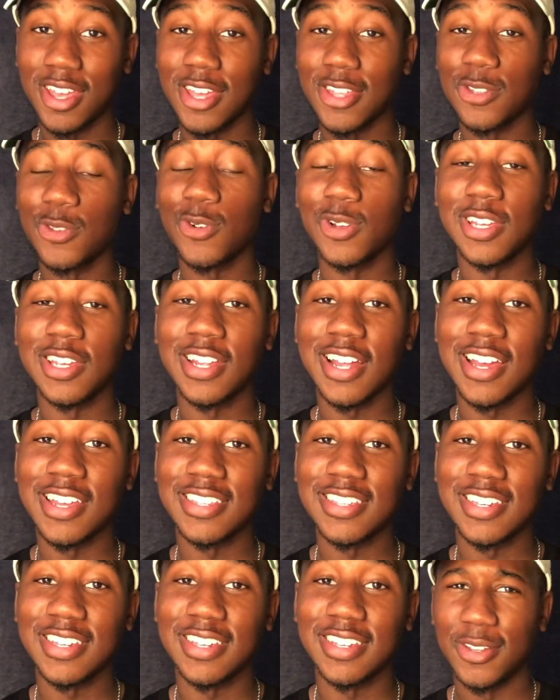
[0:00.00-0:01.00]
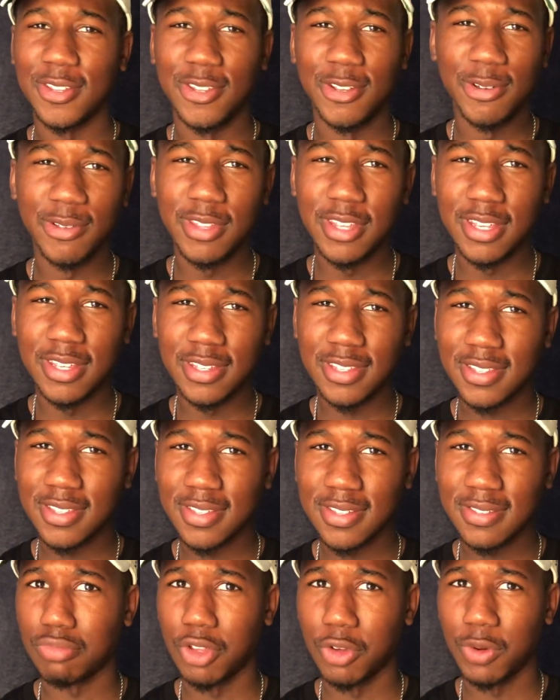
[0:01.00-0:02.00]
in 2019. Do
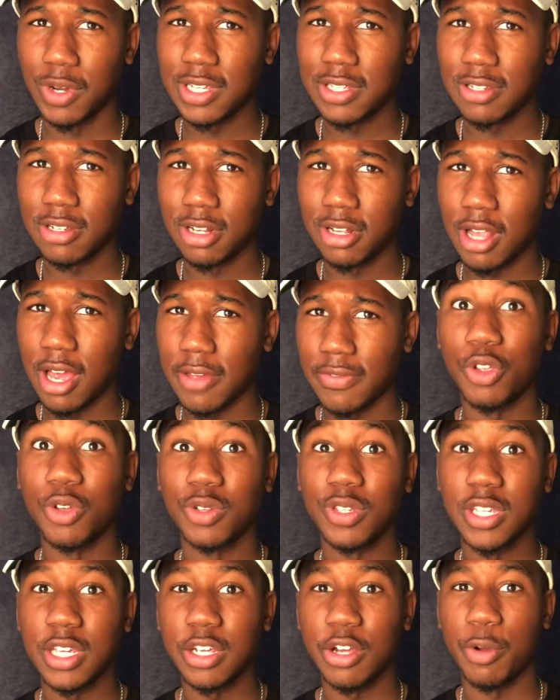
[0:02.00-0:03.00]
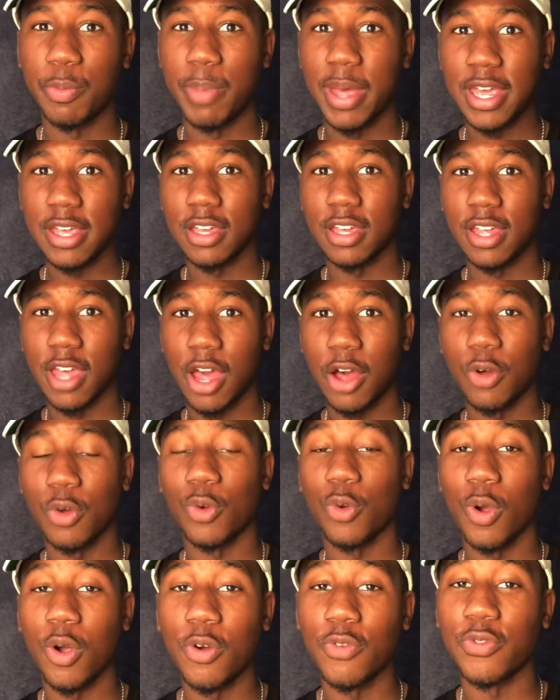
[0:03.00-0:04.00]
this the rest of your life. You'll see your bank
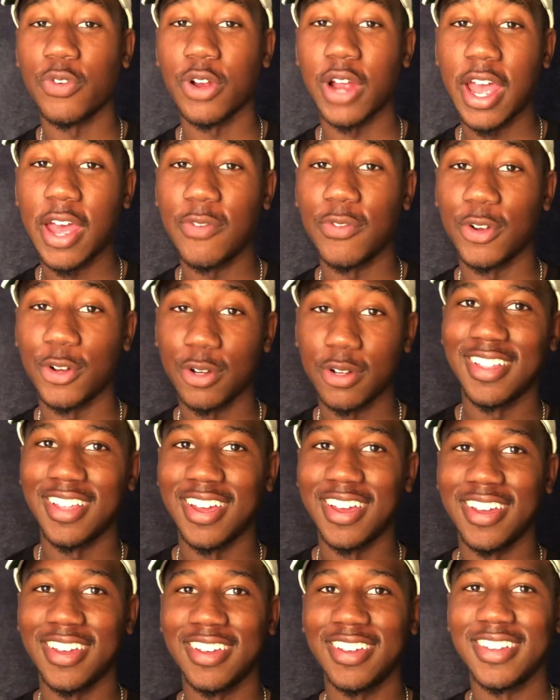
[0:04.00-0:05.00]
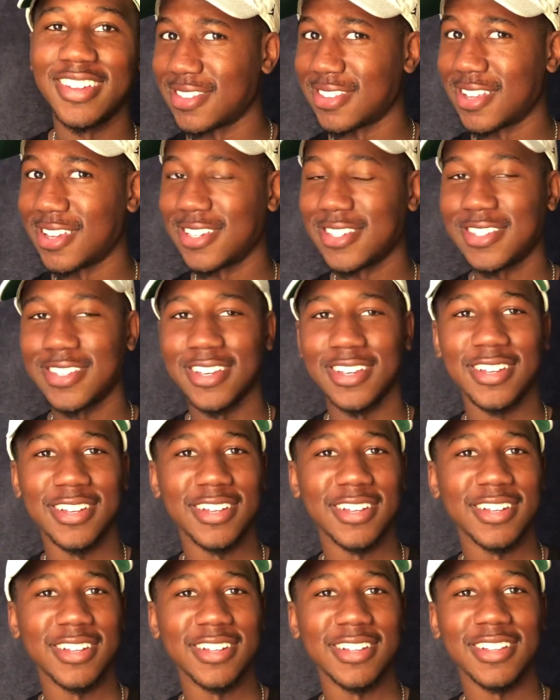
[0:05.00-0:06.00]
account grow forever. Like let's
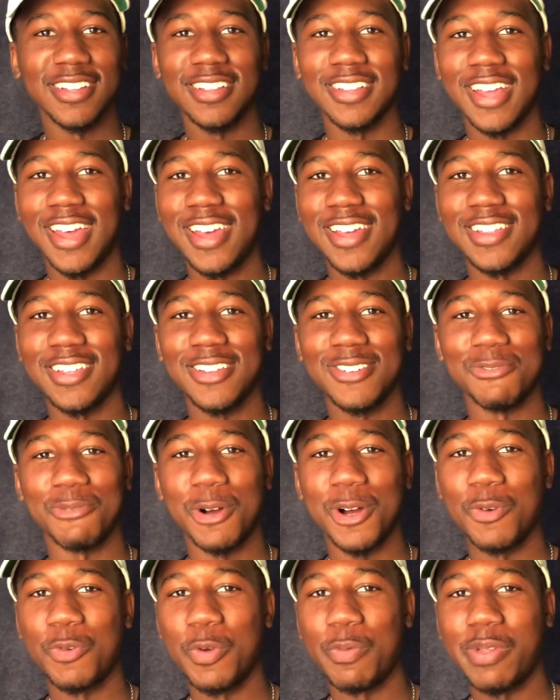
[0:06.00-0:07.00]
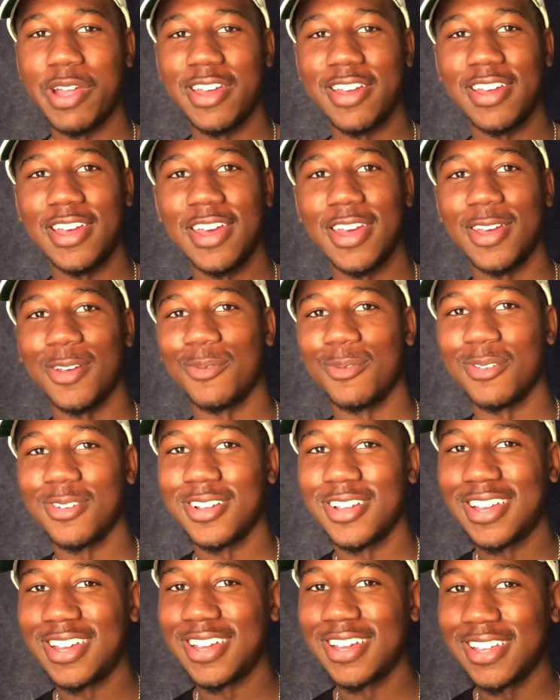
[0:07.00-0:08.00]
why don't we play a game?
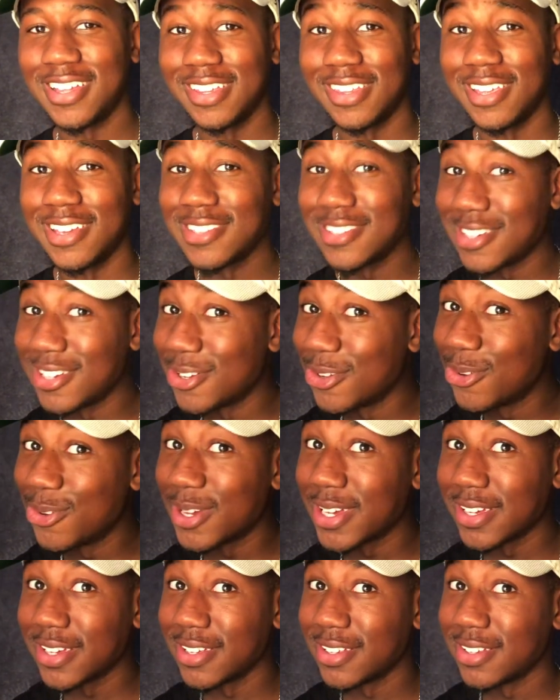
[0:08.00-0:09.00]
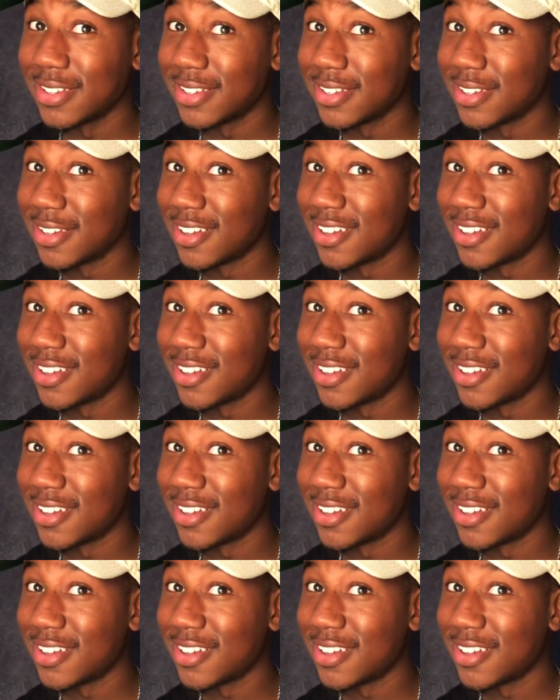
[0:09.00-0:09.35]
Let's see who can